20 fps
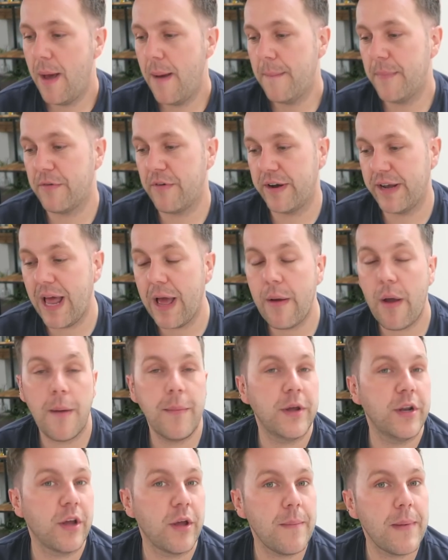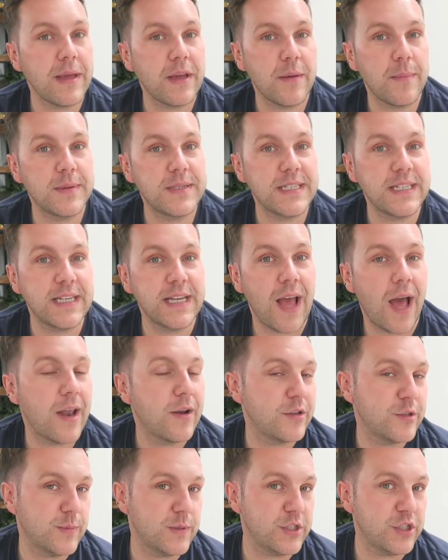But right now, I'm going to go make a cup of tea and
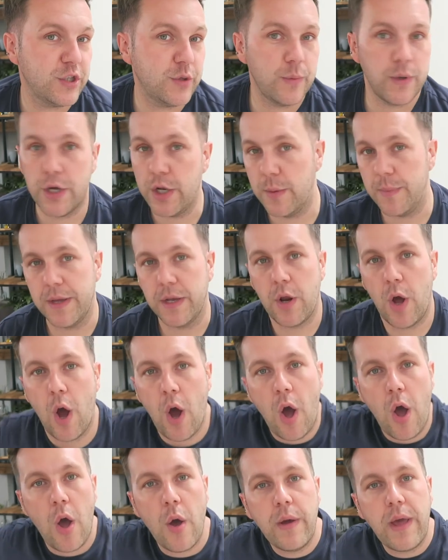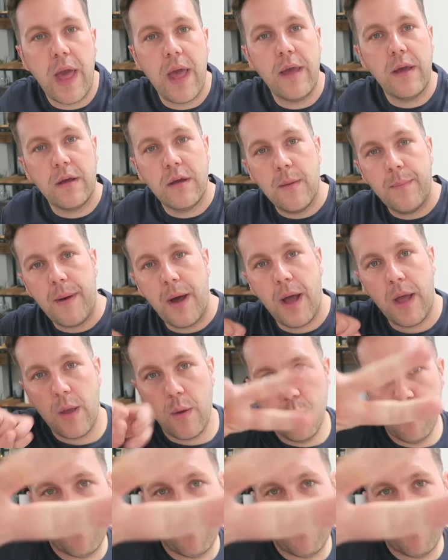I'll speak to you in a bit. Okay, goodbye.